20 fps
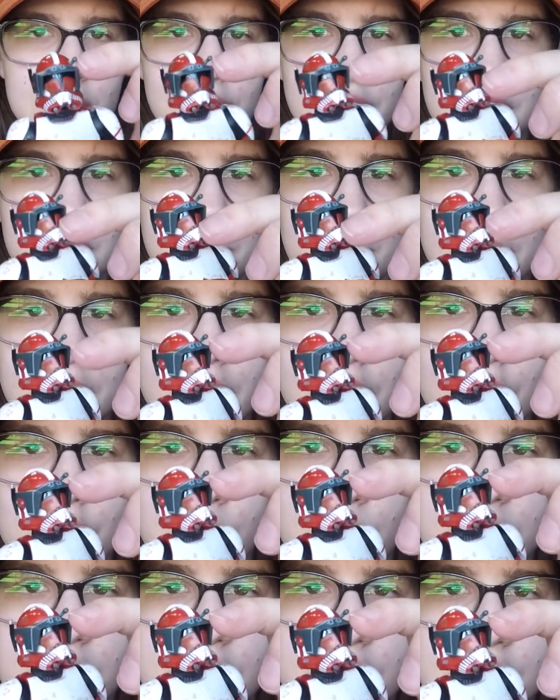If anybody
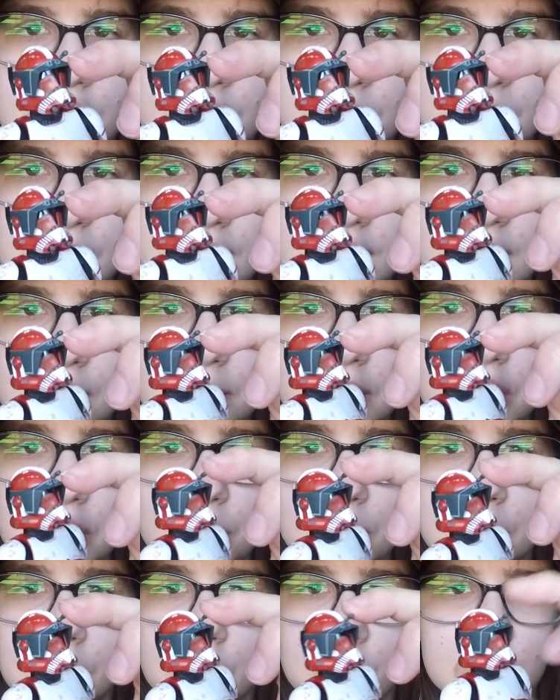knows what this is, please let me
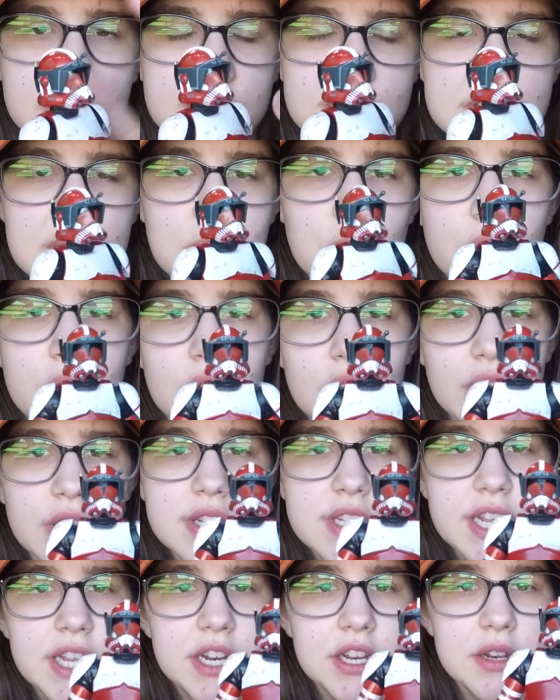know. It looks like some weird
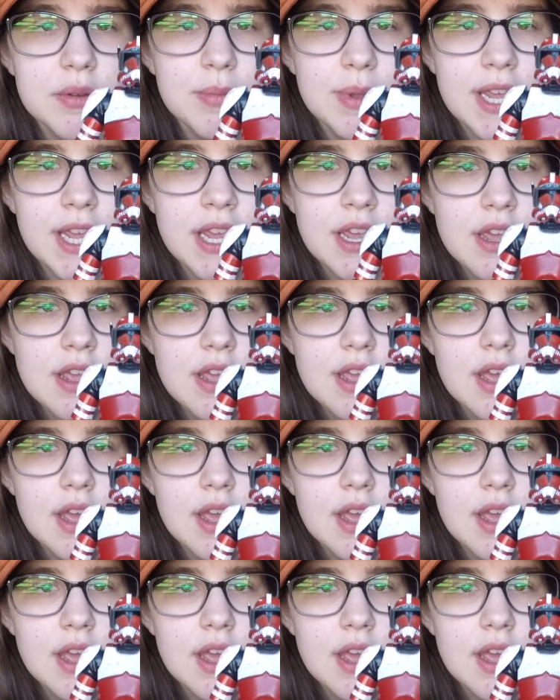antenna to me.